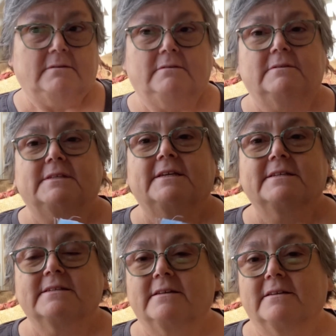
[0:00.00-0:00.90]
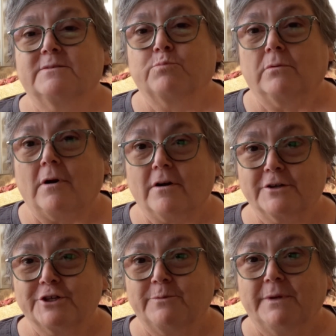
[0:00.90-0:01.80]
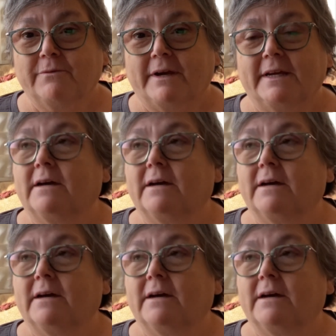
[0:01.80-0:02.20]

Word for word: the sun isn't as harsh on me right